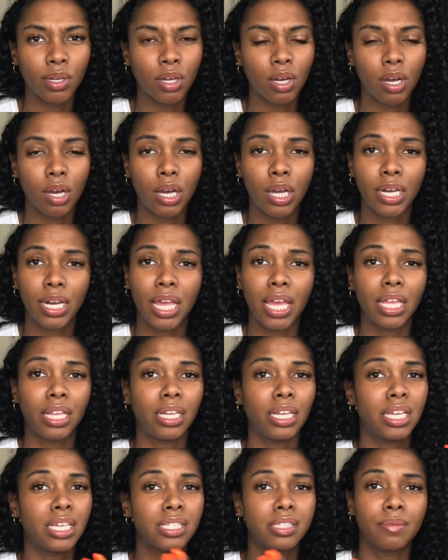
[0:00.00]
on and
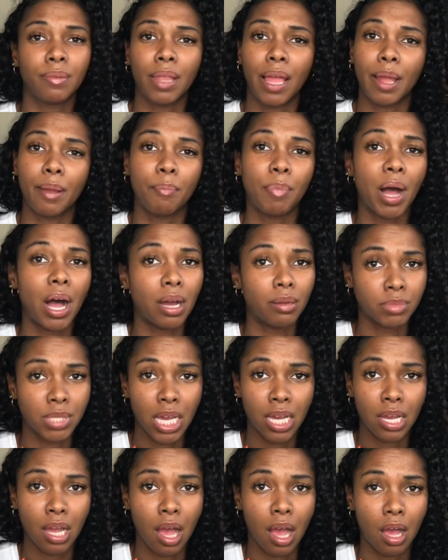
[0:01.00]
it's like
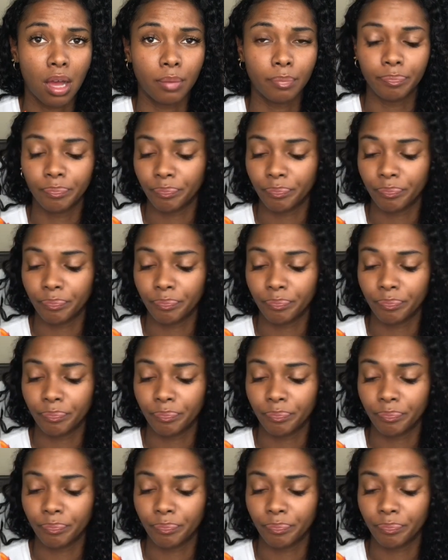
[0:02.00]
bomb.com.